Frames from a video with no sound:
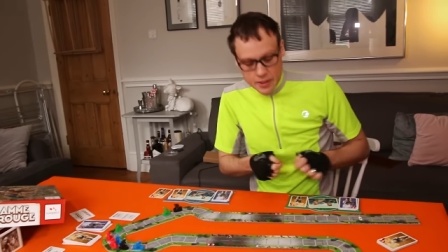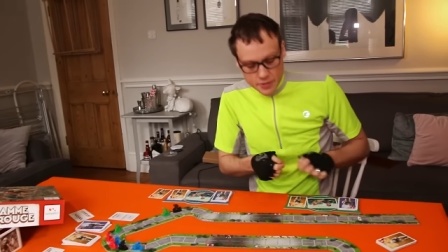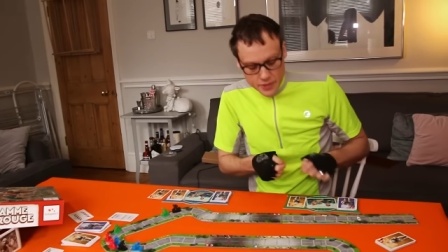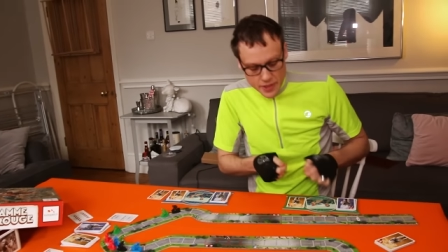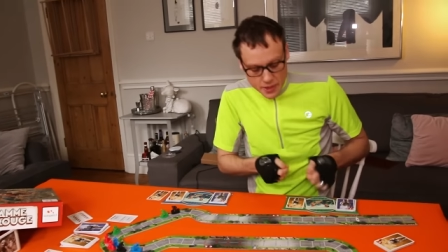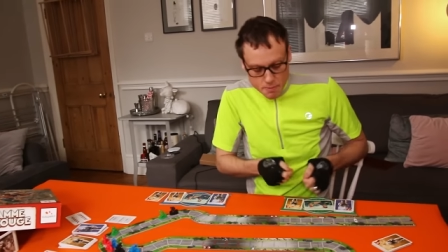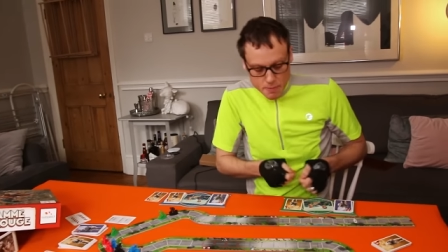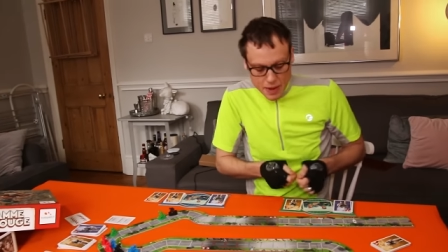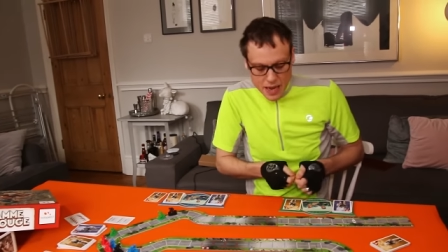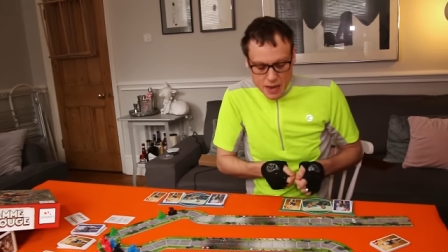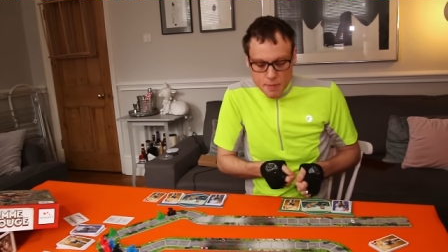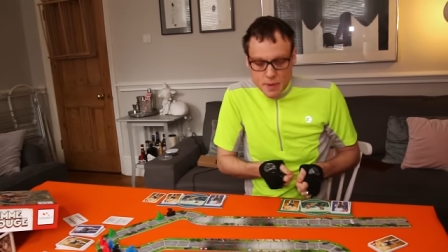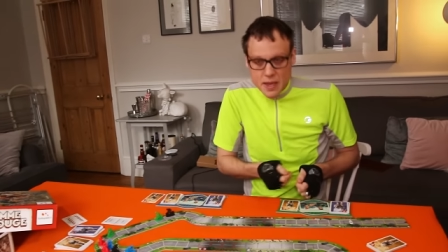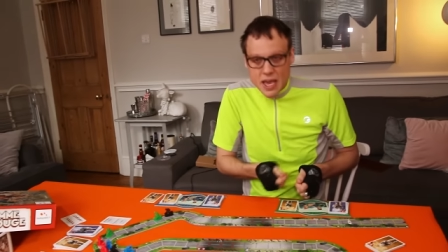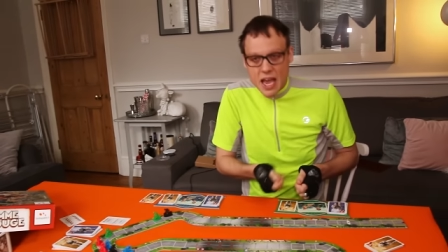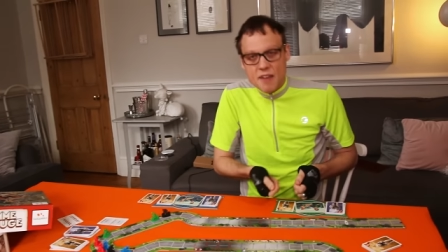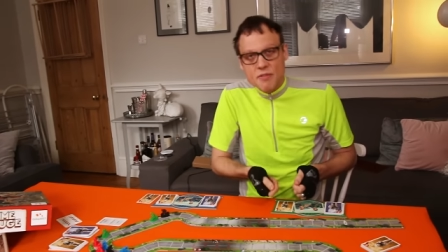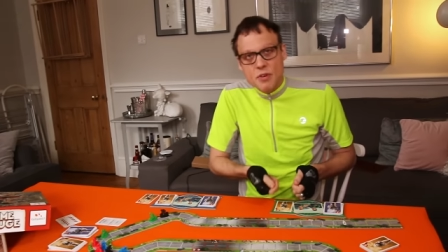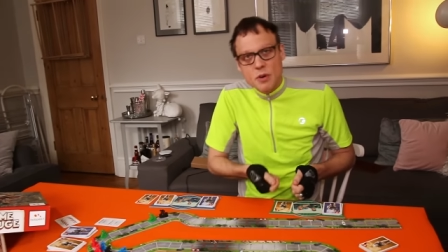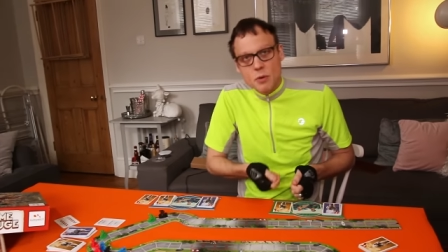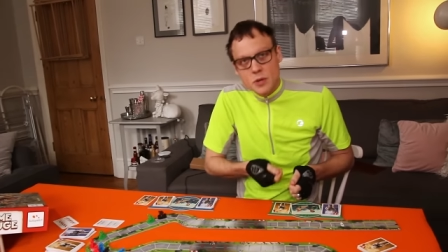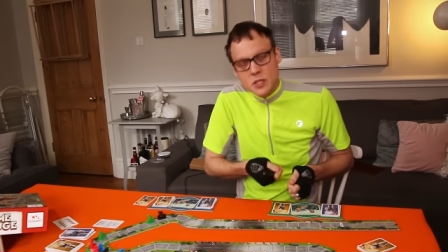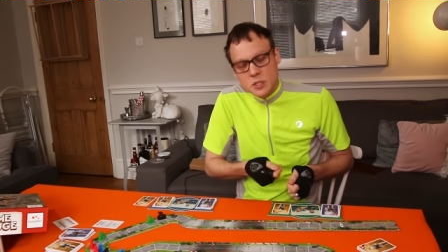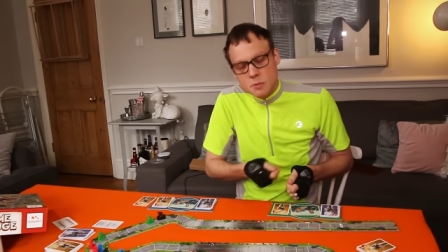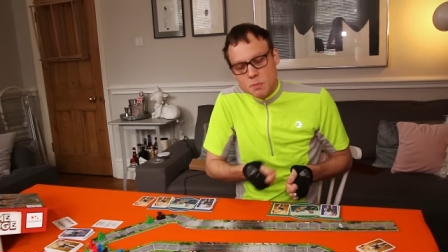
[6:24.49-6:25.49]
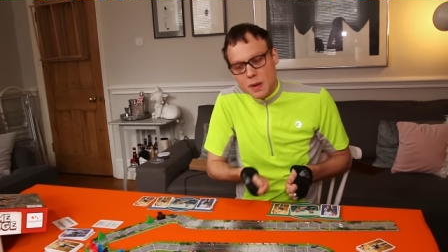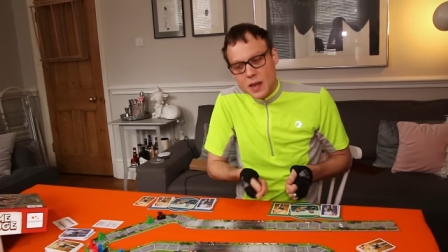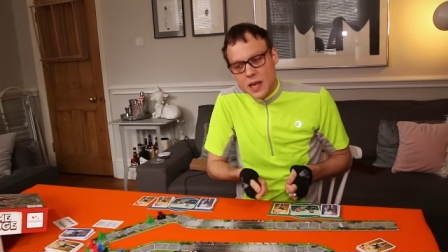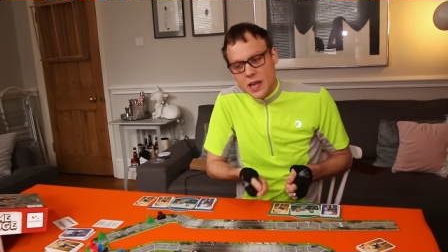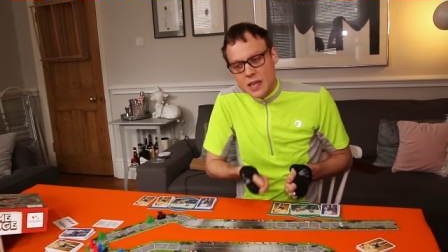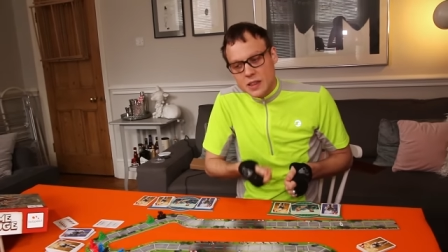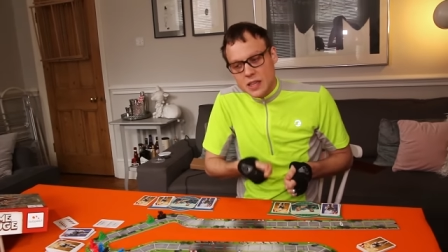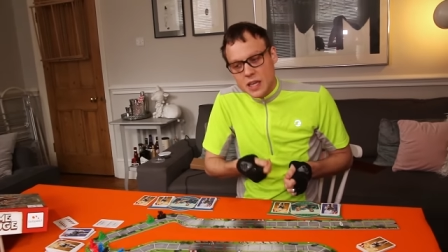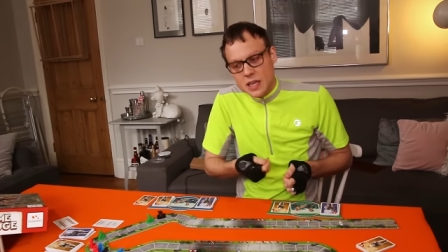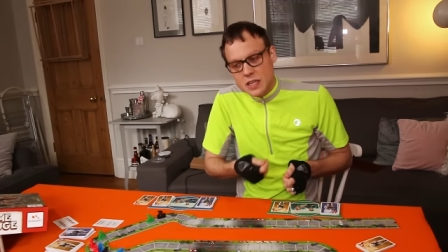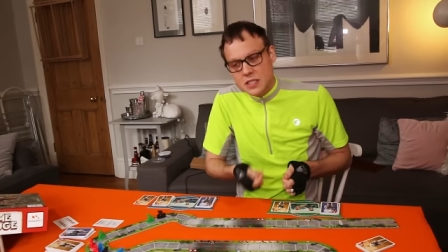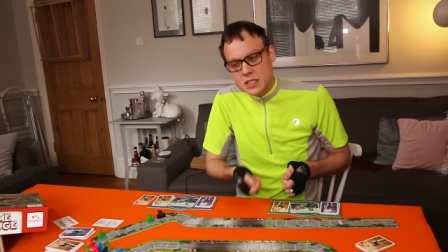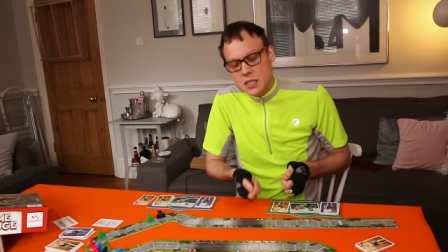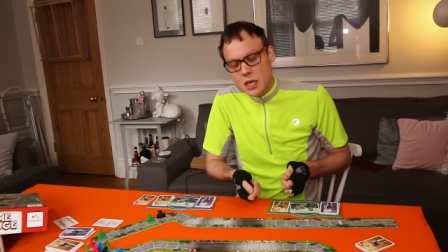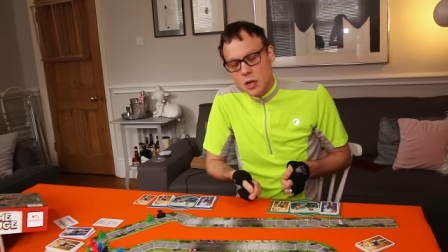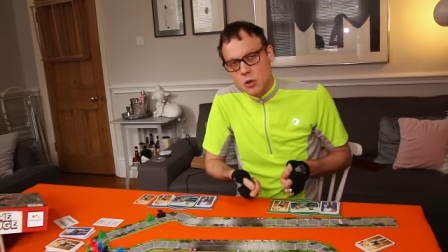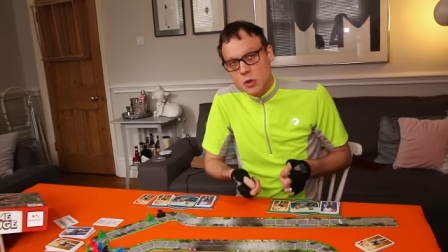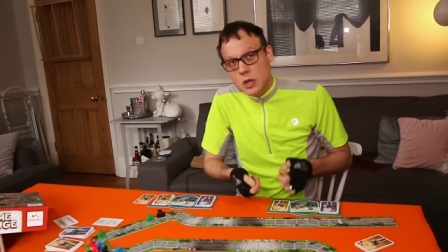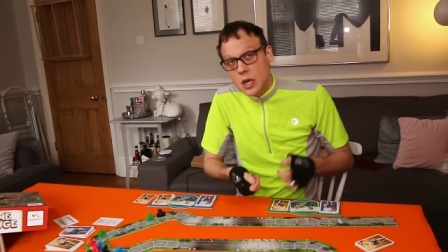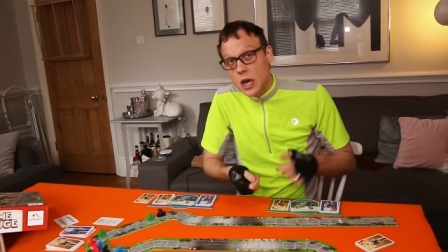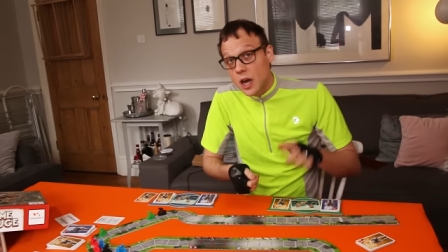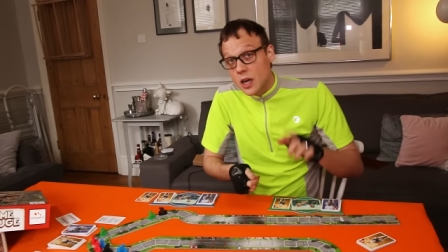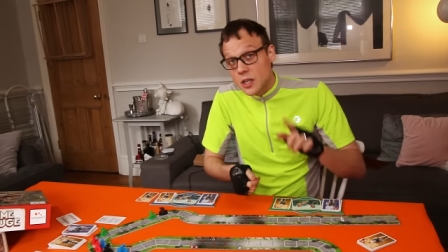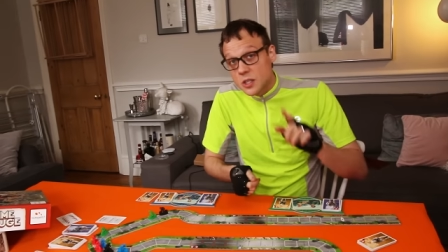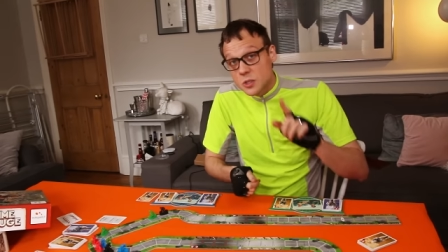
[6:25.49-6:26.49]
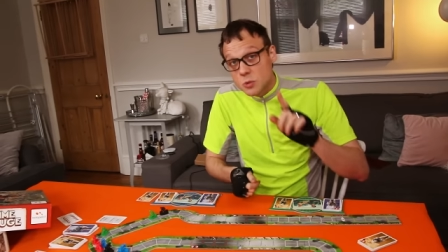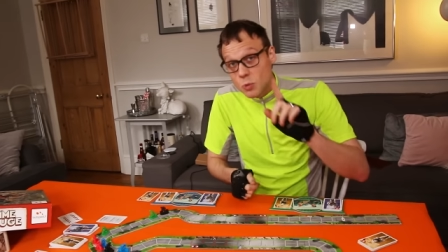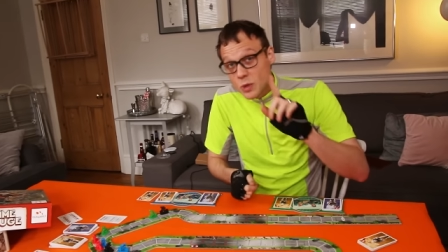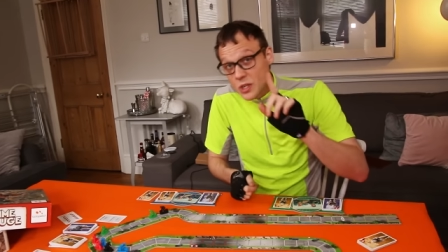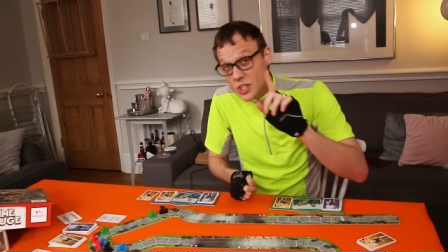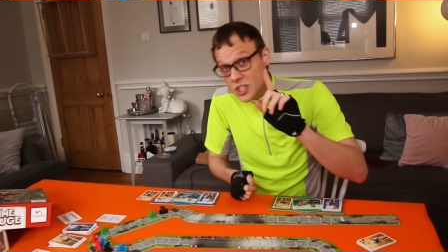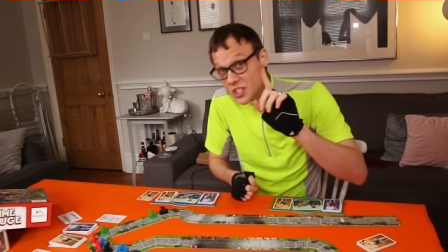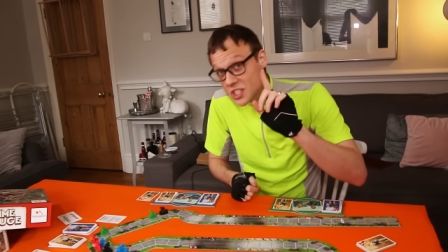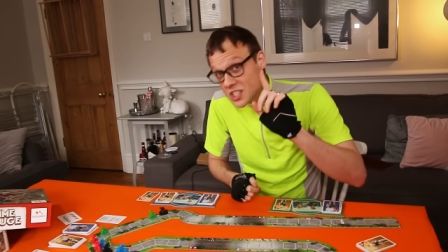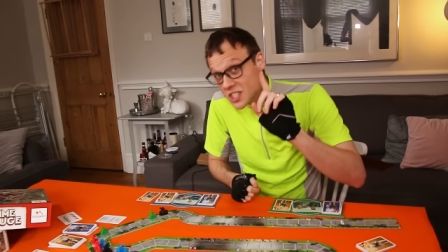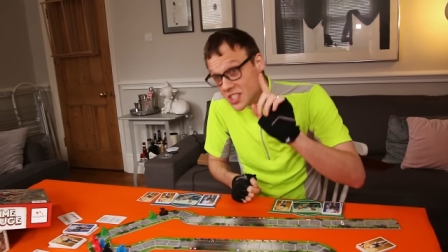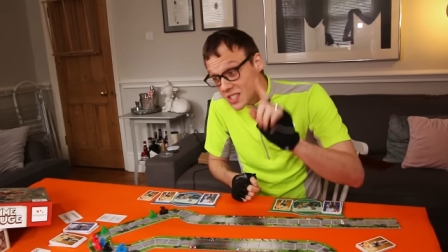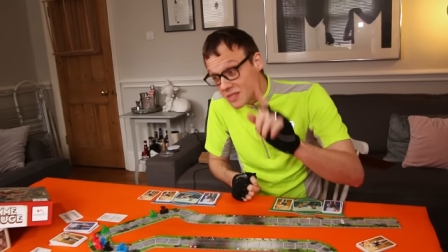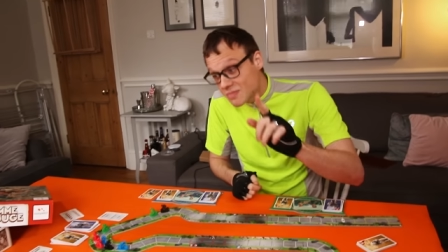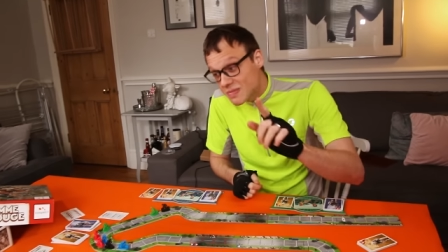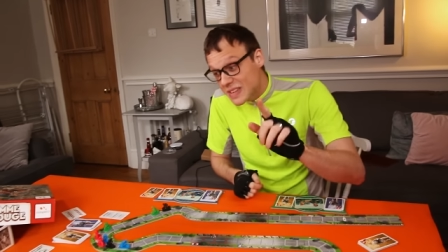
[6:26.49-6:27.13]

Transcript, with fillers: then maybe everyone's playing their slow cards, which